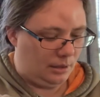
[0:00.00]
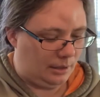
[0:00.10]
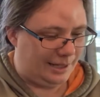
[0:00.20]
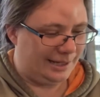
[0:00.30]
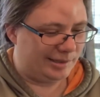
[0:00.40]

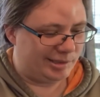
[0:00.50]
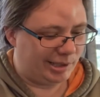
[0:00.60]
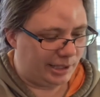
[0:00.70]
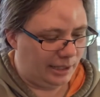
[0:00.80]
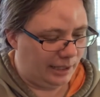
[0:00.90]
And he is a
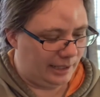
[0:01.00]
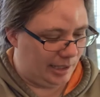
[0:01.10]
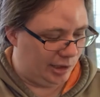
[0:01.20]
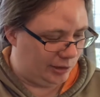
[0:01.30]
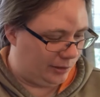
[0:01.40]
succulent.
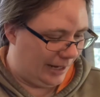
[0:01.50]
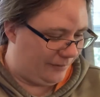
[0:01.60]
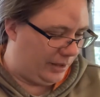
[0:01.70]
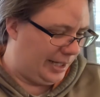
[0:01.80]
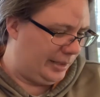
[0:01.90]
He should
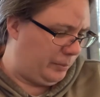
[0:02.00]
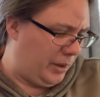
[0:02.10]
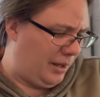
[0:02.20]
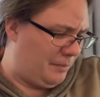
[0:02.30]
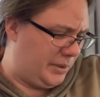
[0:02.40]
have nice
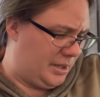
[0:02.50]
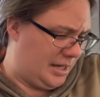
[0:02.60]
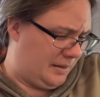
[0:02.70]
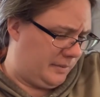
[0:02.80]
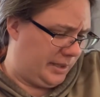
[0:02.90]
plump
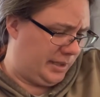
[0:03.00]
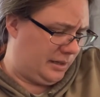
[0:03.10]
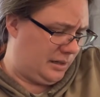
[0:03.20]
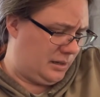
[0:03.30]
tops.